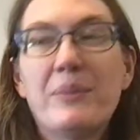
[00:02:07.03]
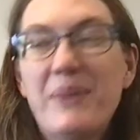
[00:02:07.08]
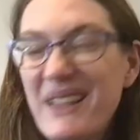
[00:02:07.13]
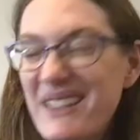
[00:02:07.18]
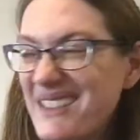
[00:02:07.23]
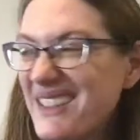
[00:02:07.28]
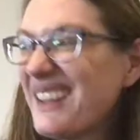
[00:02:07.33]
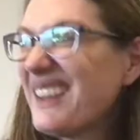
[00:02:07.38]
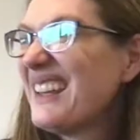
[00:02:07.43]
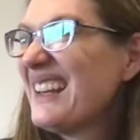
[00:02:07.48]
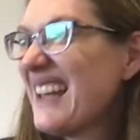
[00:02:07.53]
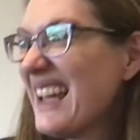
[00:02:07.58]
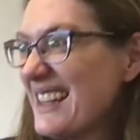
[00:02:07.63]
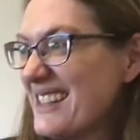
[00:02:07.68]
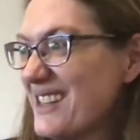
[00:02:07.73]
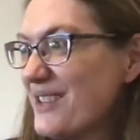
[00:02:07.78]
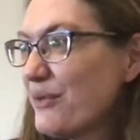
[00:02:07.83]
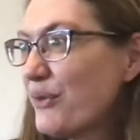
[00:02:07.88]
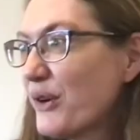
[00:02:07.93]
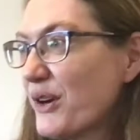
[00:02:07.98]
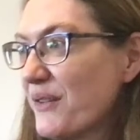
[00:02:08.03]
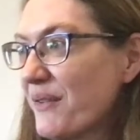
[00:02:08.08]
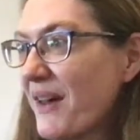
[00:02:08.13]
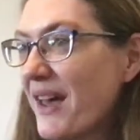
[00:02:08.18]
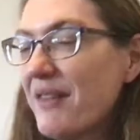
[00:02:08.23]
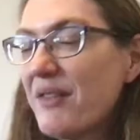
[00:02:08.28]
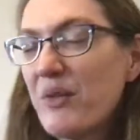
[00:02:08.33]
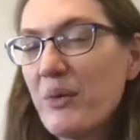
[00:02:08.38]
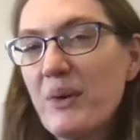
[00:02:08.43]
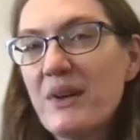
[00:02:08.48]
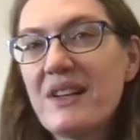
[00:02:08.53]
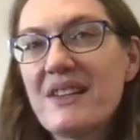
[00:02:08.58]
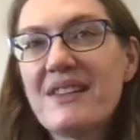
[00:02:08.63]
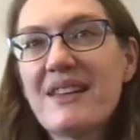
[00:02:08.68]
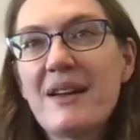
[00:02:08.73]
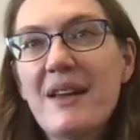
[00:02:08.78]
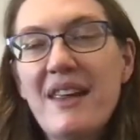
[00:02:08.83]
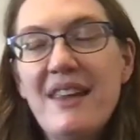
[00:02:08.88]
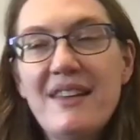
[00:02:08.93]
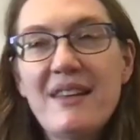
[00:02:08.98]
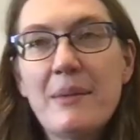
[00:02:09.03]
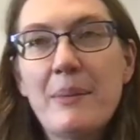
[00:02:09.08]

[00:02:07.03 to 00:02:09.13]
Basically 1945, and when does it end?